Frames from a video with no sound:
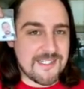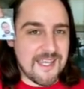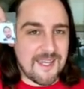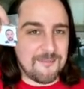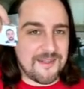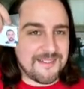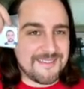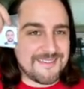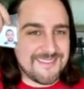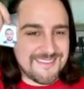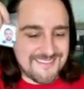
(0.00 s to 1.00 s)
came in.
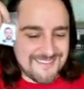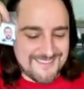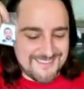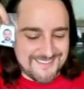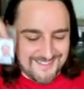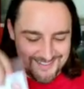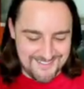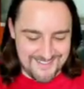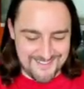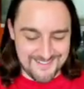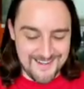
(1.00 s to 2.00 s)

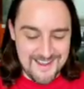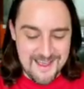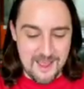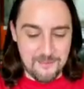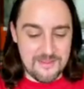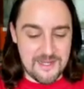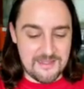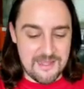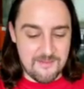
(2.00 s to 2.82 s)
I put that in there